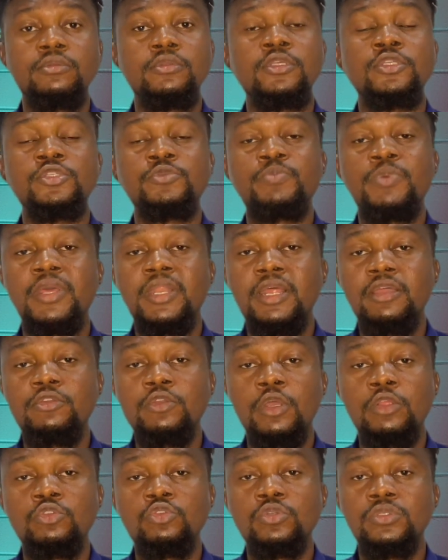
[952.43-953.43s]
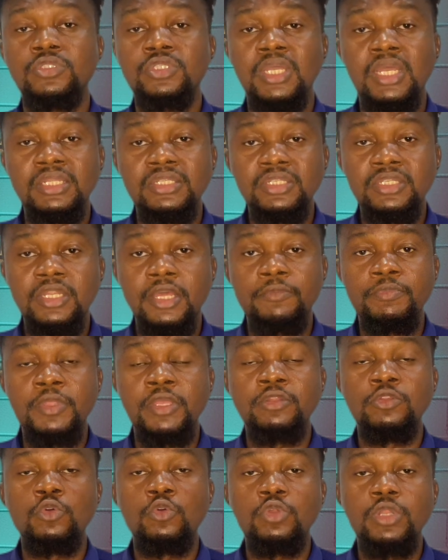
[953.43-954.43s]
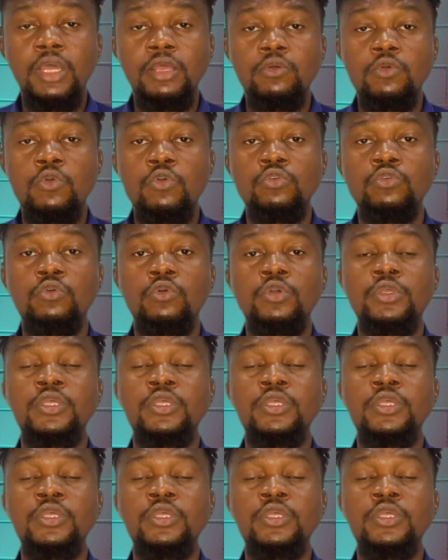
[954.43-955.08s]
It's better you are charging them. They know that, oh,